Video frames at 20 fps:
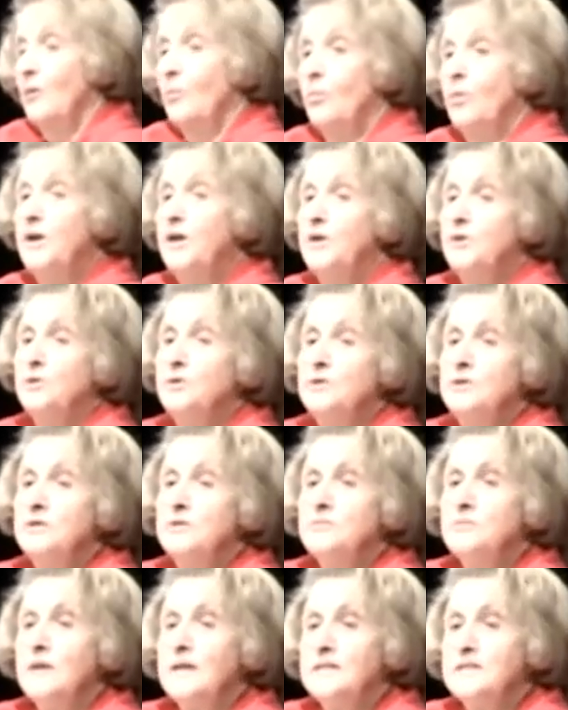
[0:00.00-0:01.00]
We
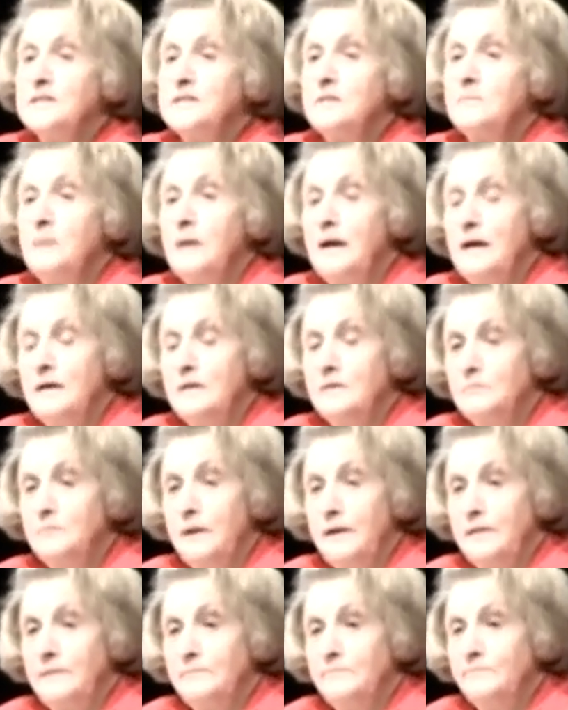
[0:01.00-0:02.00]
couldn't trust the
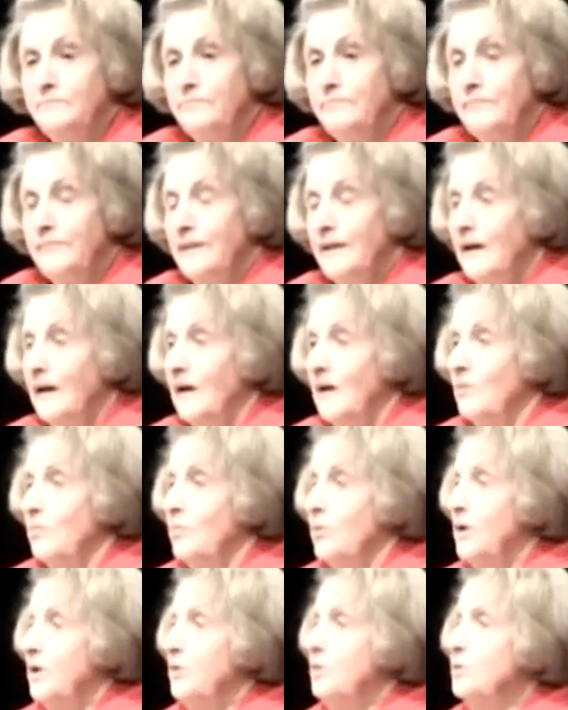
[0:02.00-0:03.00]
mailman.
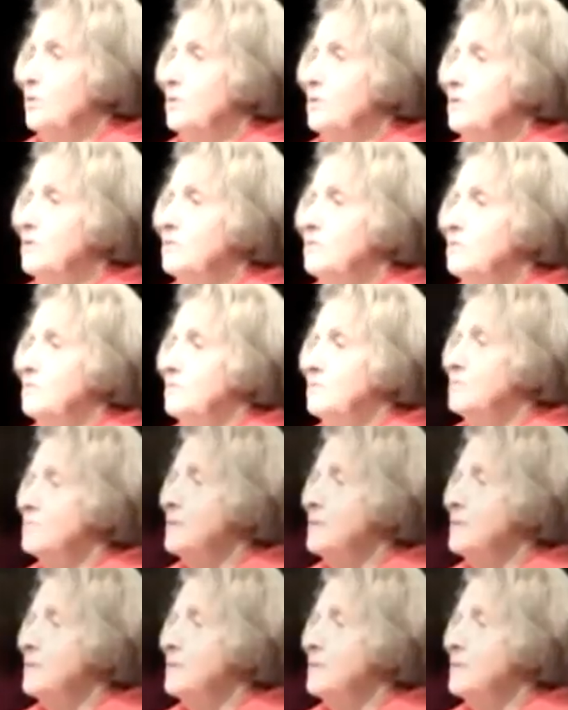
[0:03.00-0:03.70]
We couldn't